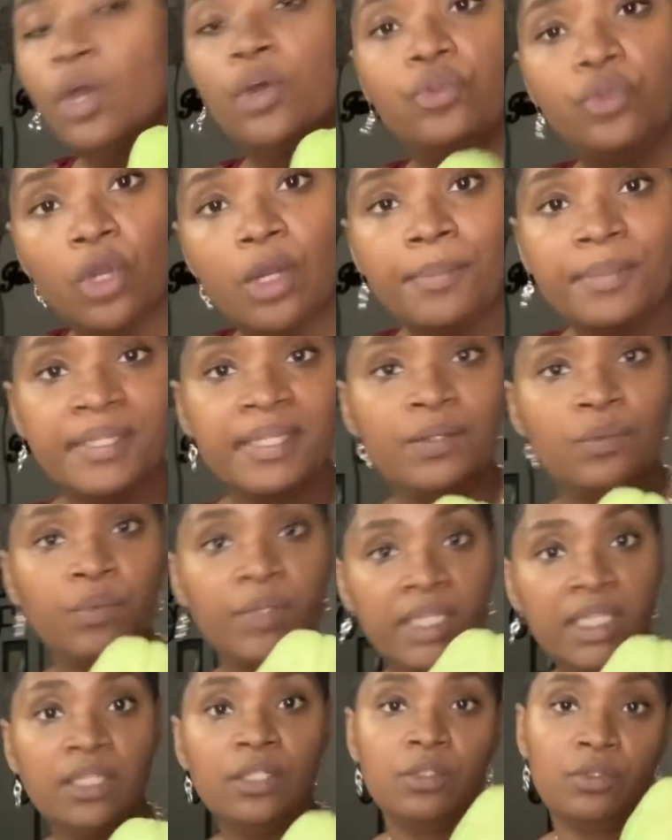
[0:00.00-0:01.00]
Normally,
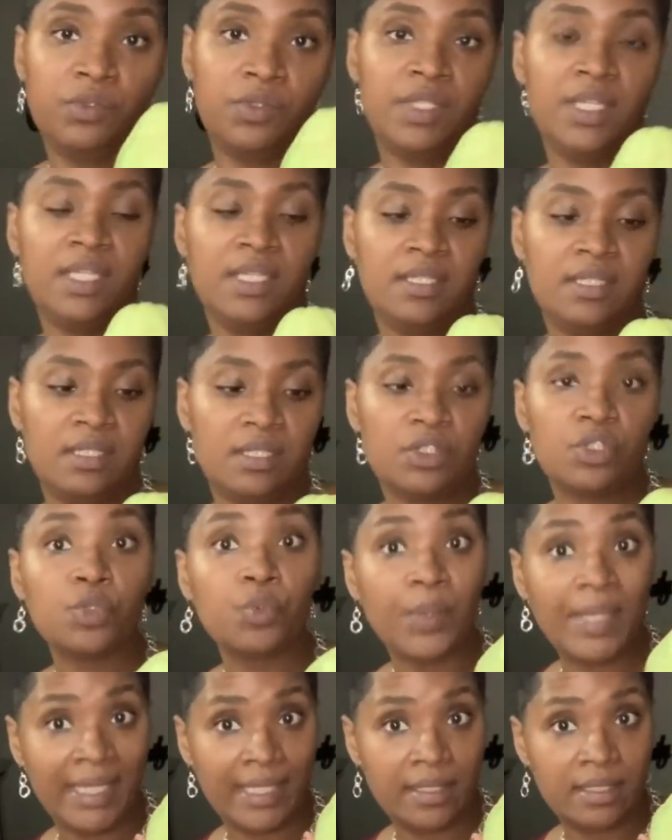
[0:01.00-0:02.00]
we use these
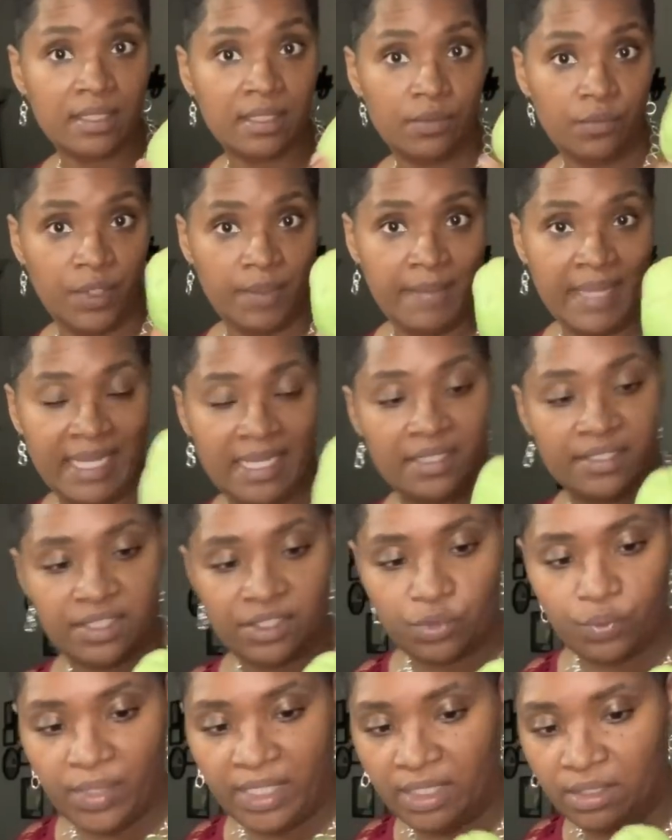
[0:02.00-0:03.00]
sweet. We make a
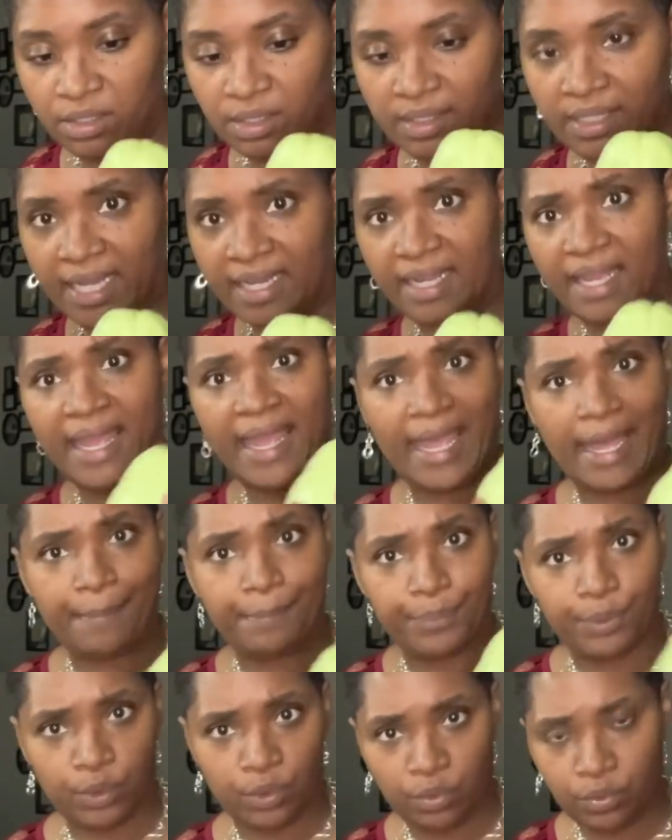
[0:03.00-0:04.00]
sweet, like an
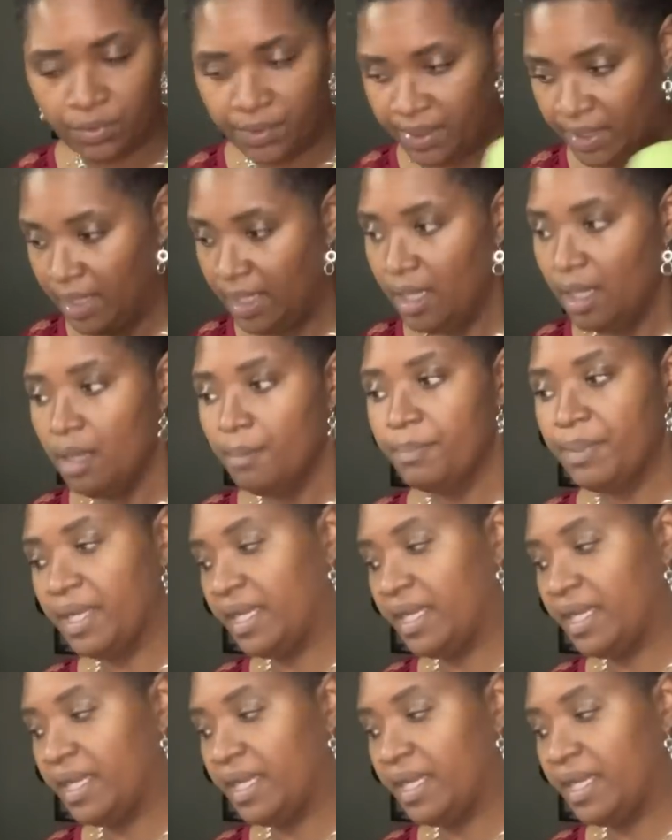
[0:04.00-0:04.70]
apple, but